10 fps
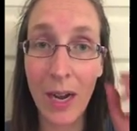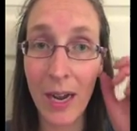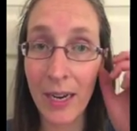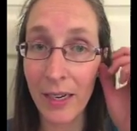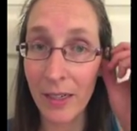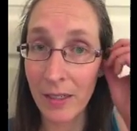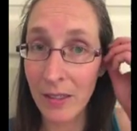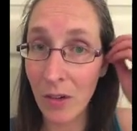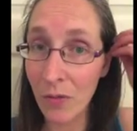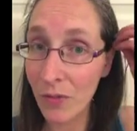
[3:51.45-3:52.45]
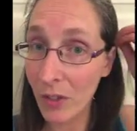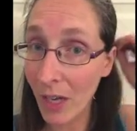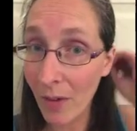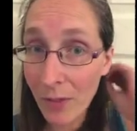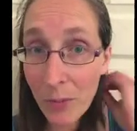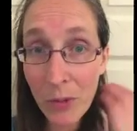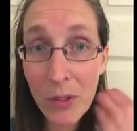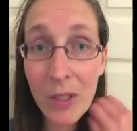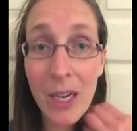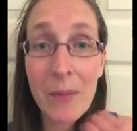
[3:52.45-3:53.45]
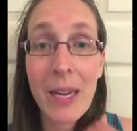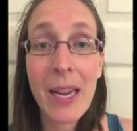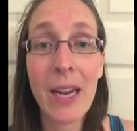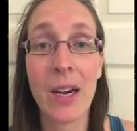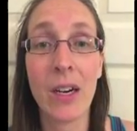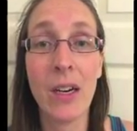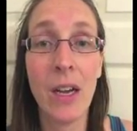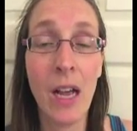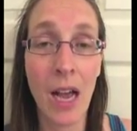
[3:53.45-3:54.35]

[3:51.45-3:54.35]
I don't feel comfortable with you cutting my hair.